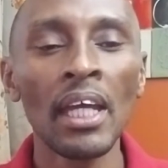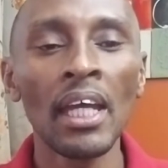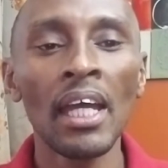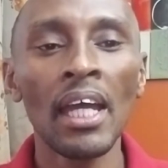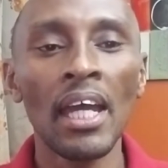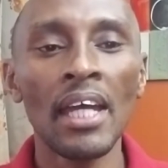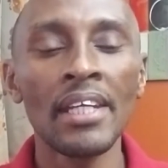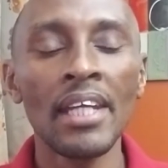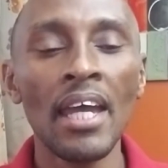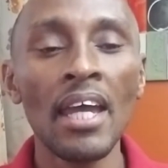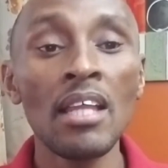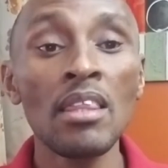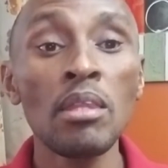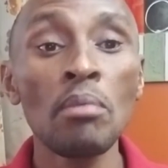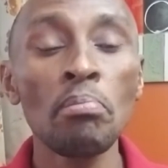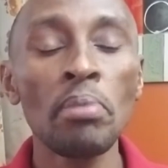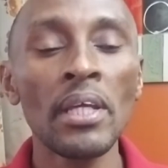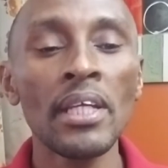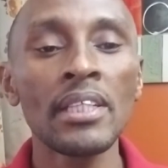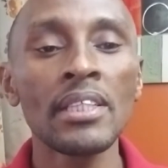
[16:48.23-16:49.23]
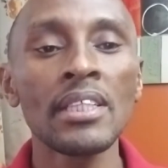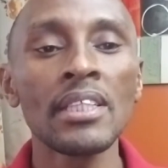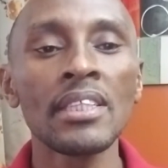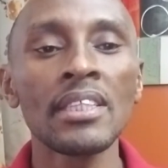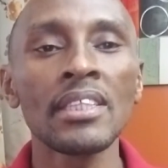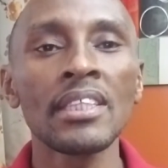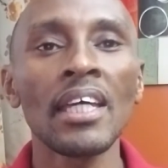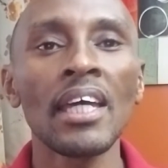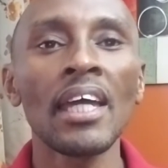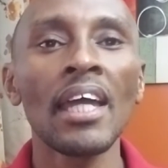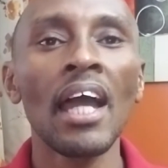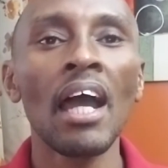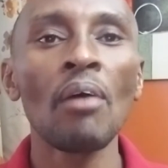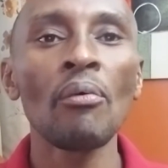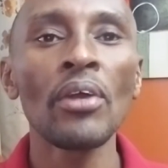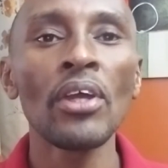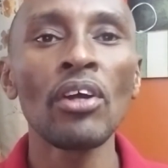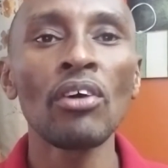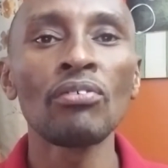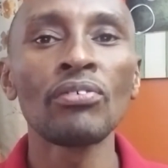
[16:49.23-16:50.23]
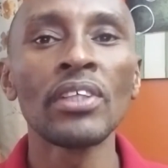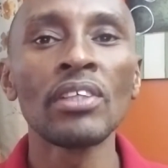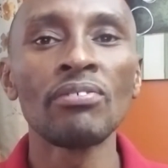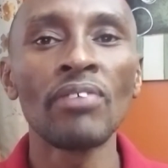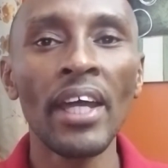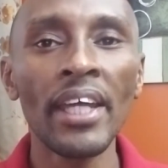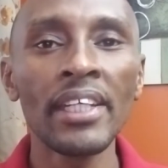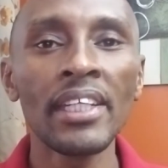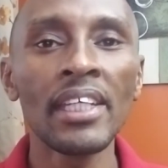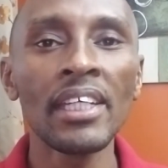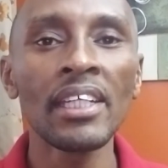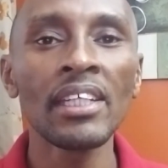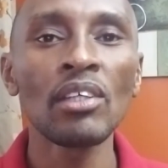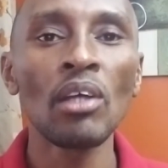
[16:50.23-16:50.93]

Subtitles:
And a healthy plate is a way of dividing